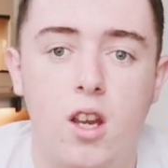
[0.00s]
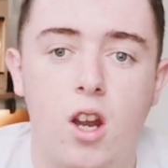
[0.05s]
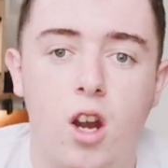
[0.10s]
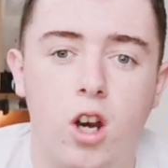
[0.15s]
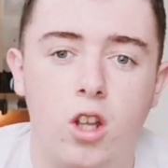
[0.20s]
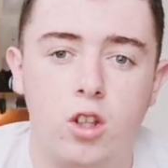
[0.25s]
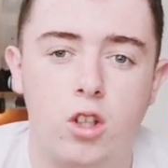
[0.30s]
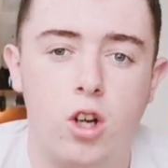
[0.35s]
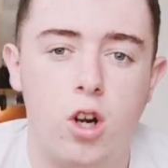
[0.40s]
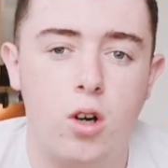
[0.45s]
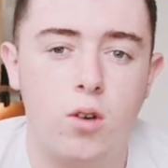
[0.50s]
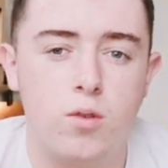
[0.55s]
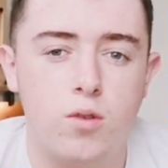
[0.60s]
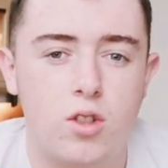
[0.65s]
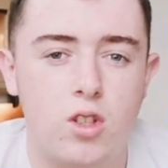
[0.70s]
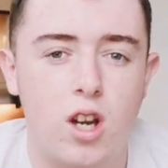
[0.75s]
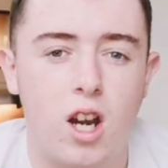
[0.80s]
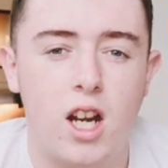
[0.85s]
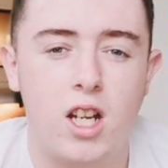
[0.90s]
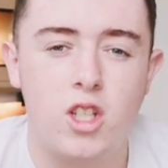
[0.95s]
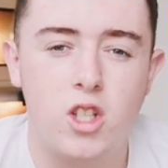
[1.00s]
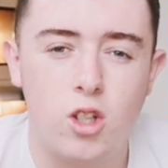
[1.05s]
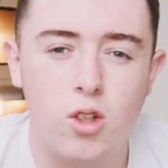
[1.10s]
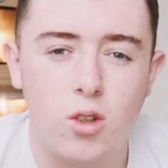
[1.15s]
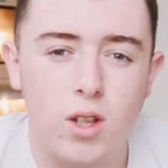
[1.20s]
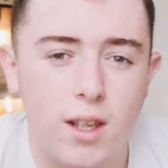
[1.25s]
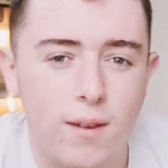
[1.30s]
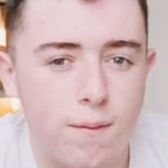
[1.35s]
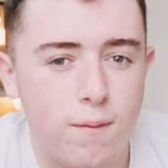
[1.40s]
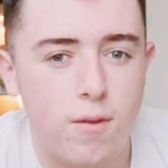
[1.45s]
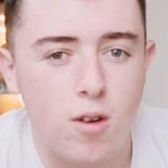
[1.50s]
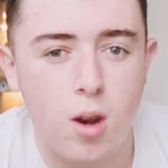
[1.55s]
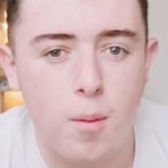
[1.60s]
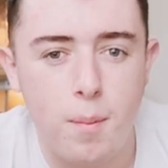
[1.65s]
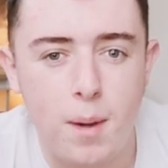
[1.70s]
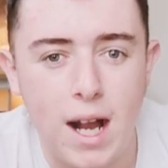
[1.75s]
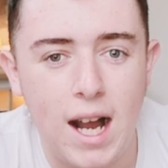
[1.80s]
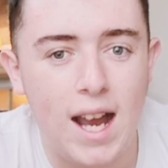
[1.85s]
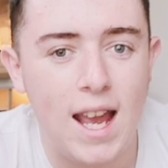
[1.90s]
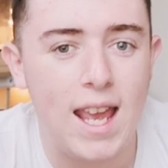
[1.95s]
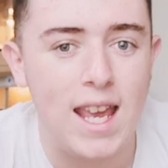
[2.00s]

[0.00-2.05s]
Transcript: On the cold side you're looking for about